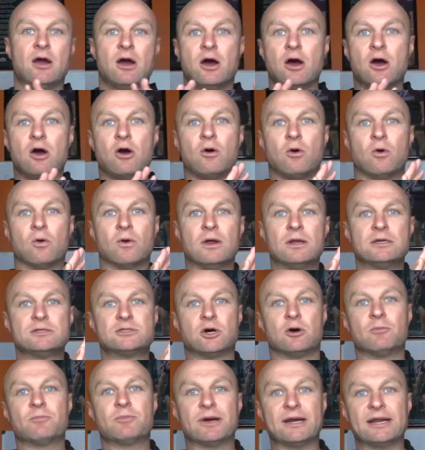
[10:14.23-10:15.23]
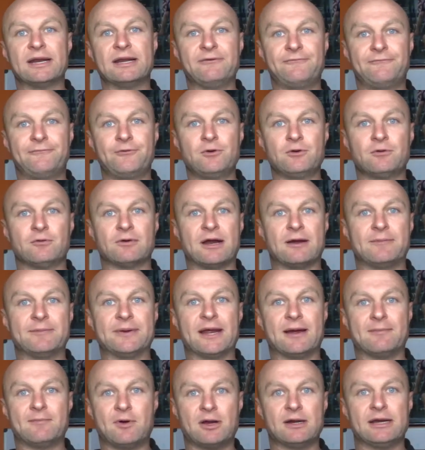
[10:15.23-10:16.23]
Oh, don't bring any food around
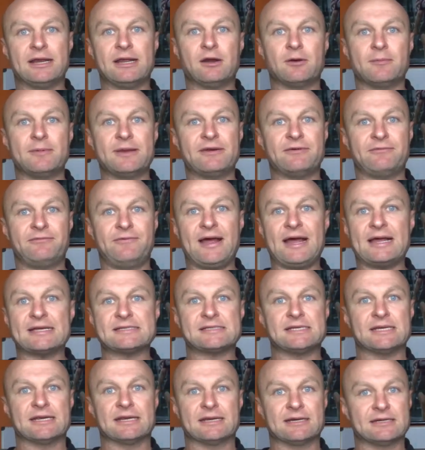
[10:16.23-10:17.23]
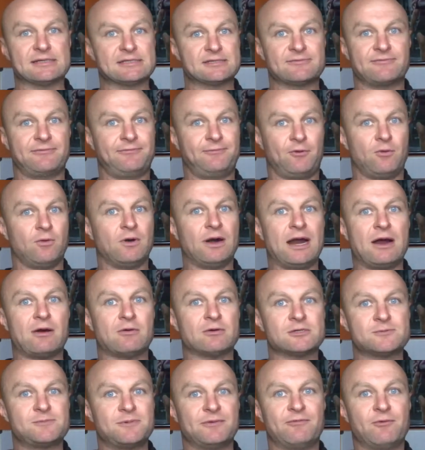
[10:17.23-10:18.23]
me. I'm on intermittent fasting and it's 4
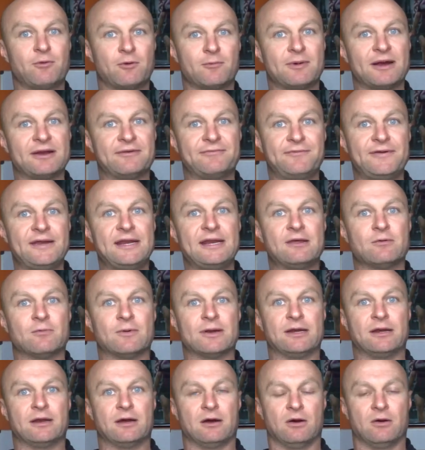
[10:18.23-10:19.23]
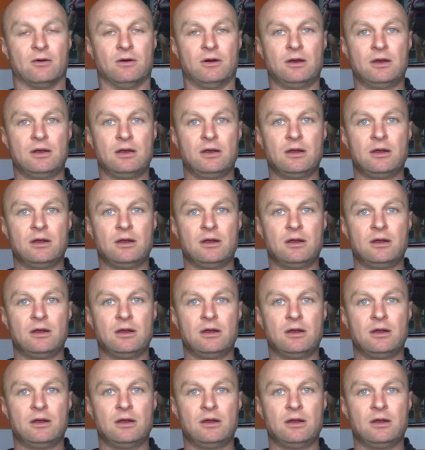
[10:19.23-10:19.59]
hours before my feeding window.